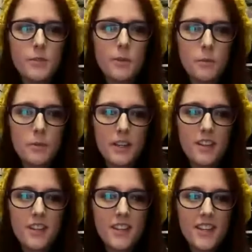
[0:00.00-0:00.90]
so it's
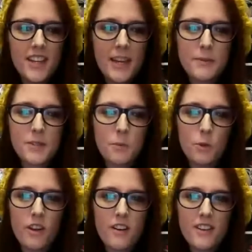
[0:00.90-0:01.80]
probably heaps
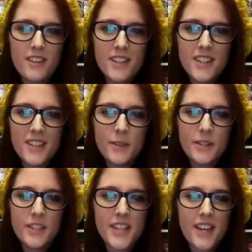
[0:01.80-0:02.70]
smoother,
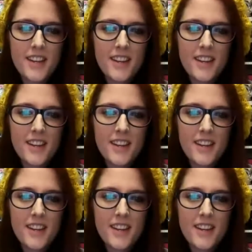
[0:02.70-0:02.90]
which is handy.